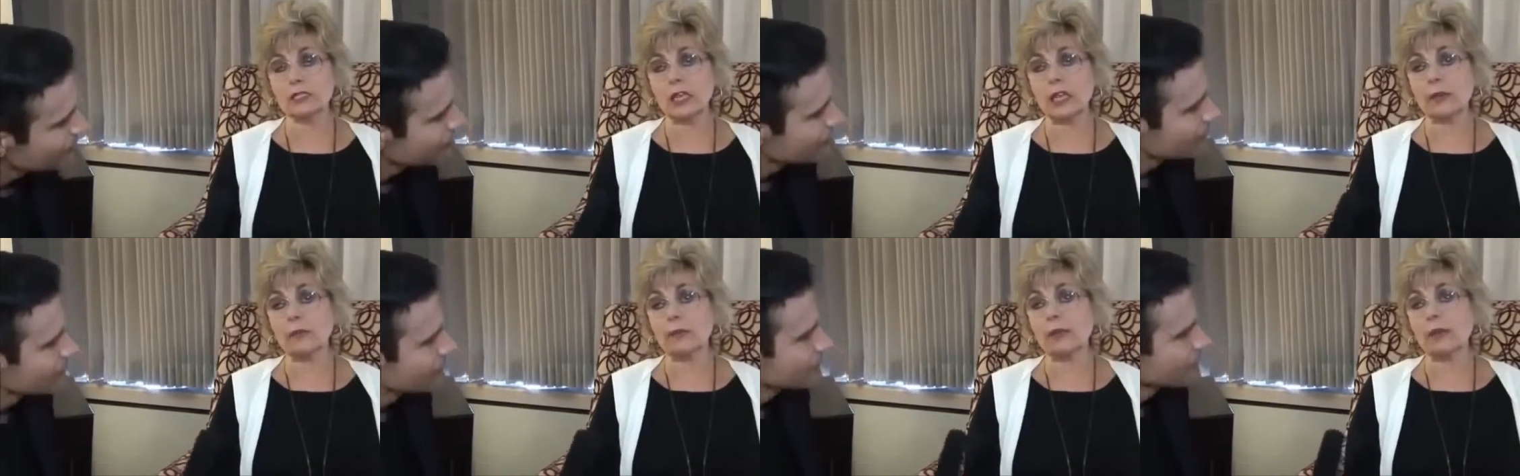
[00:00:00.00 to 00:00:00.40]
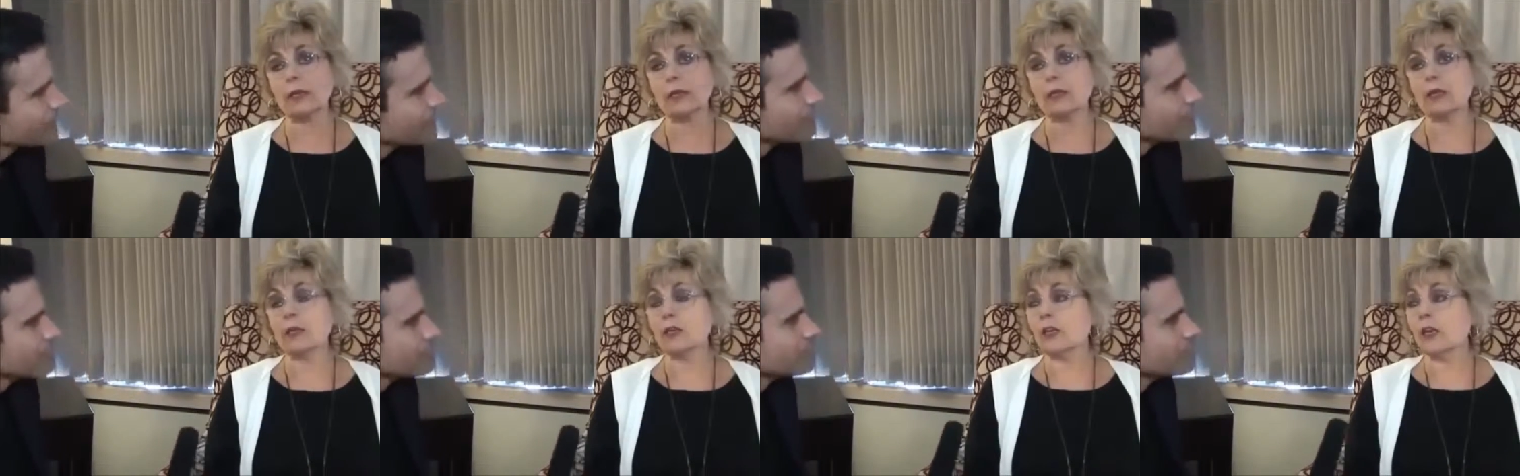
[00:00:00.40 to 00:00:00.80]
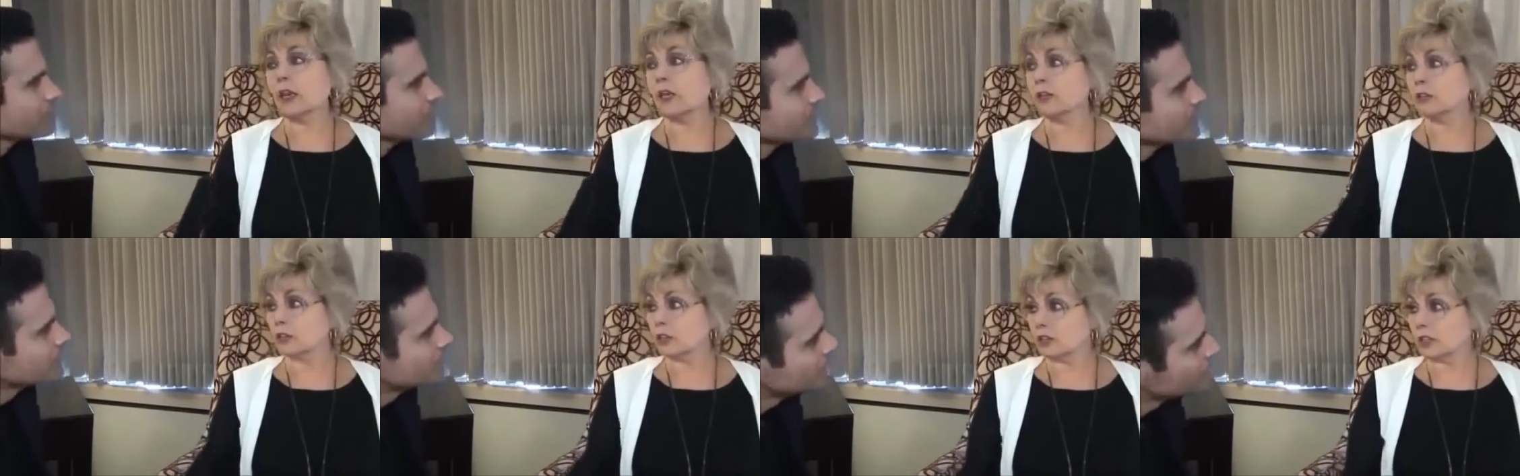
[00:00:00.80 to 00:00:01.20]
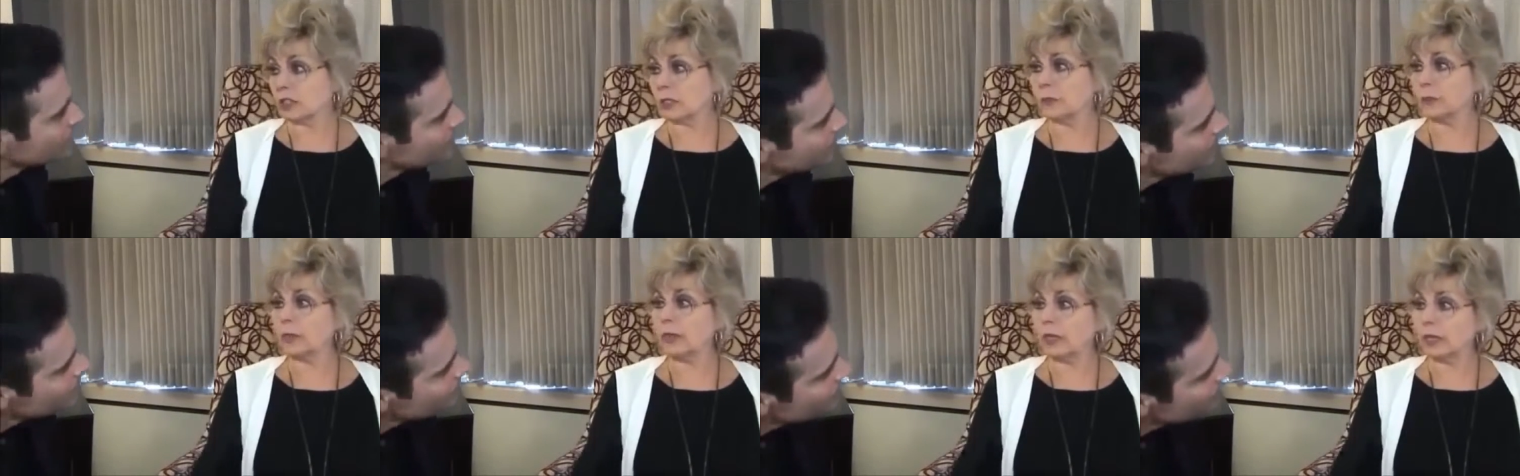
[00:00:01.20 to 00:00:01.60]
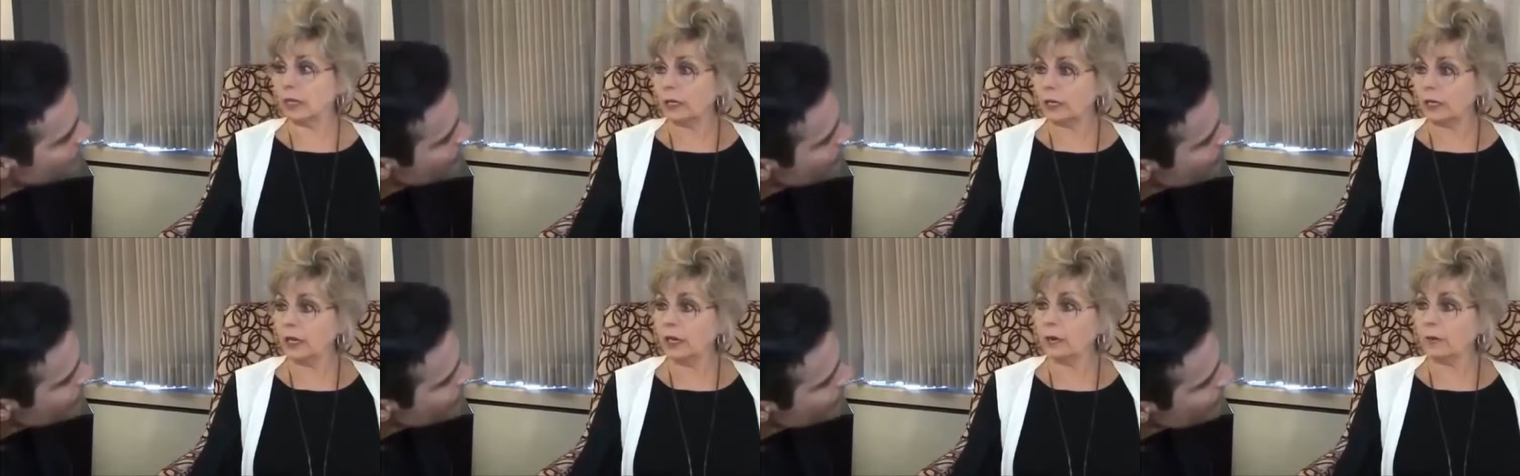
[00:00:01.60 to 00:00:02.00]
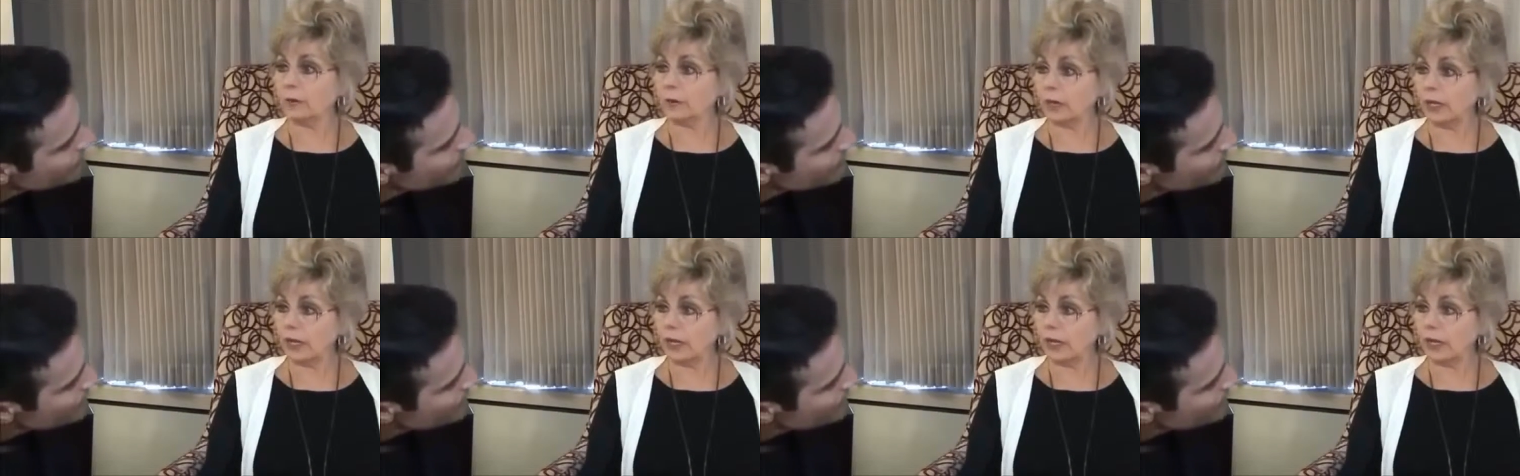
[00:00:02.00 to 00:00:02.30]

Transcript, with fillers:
Speaker 1: landscaping, and you'll see many